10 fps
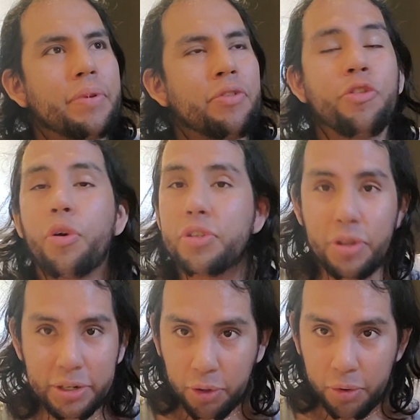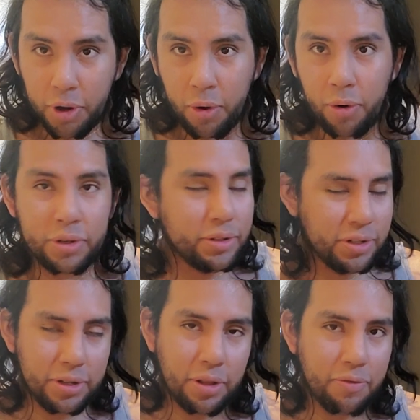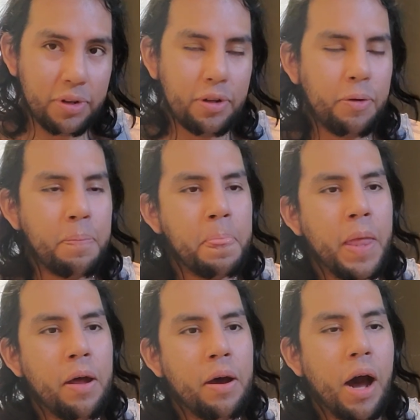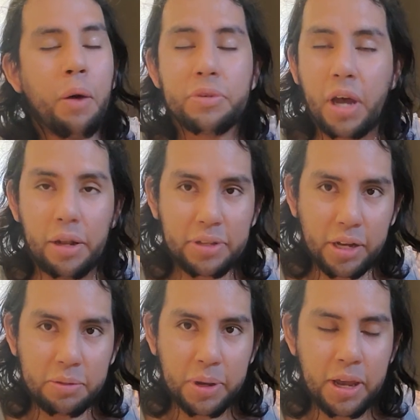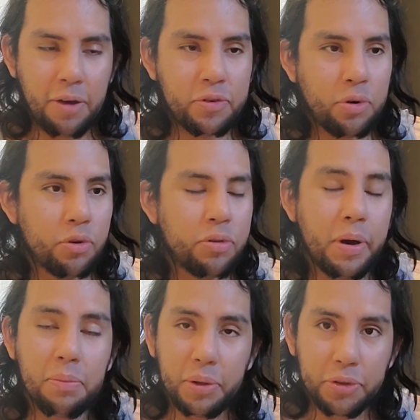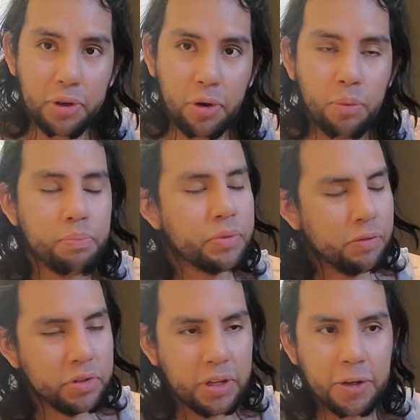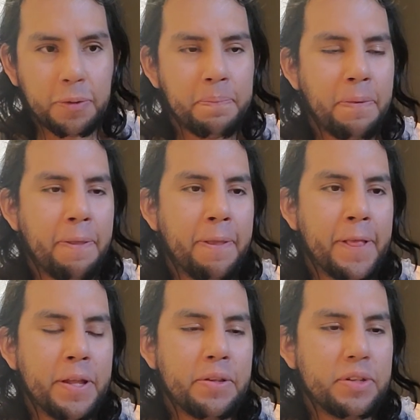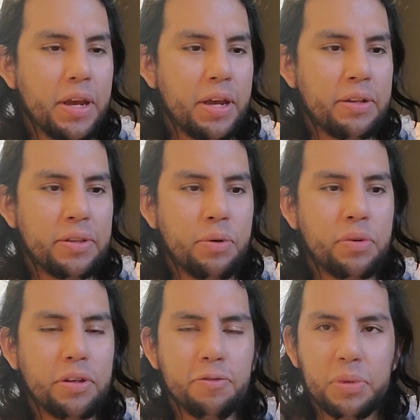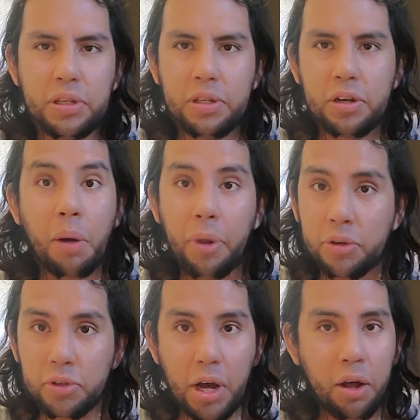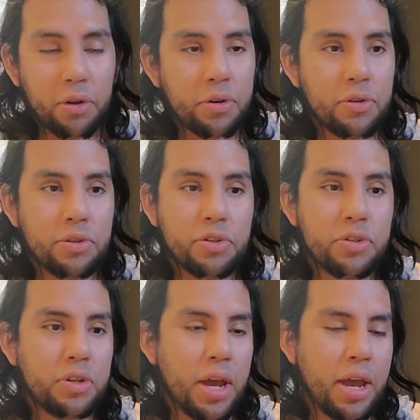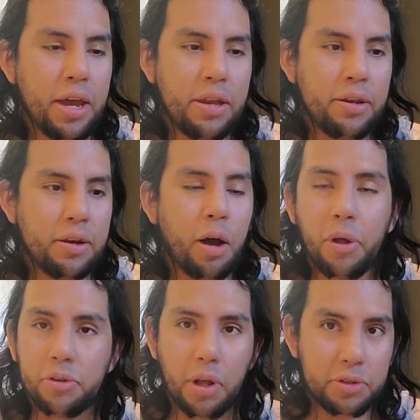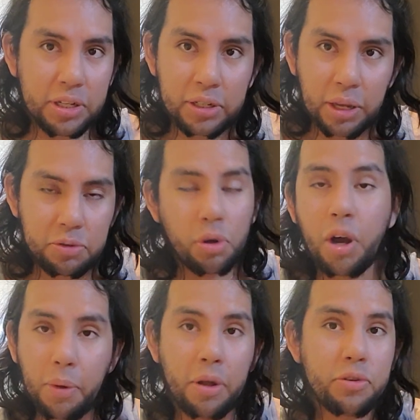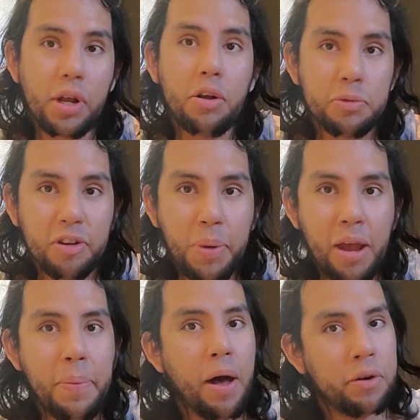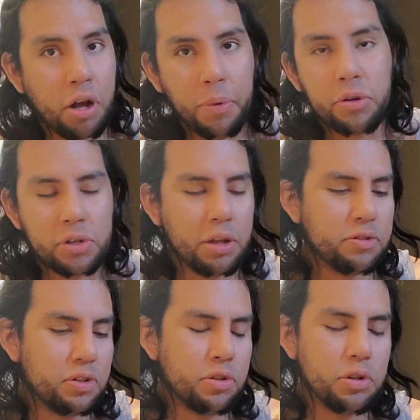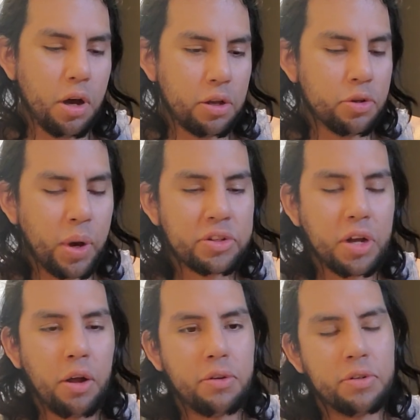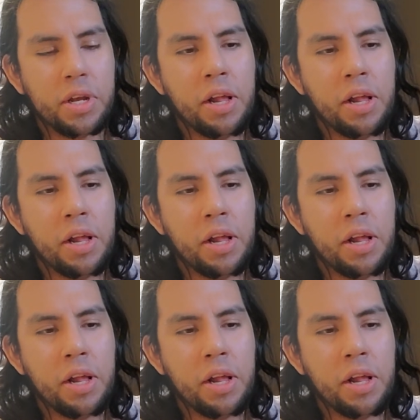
for those of you that don't know or didn't see the other video, I was contacted by After Earth about a month ago, give or take, saying they would give me a couple hundred dollars and a couple hundred dollars in game. So a couple hundred dollars via PayPal and a couple hundred dollars via uh, US dollars.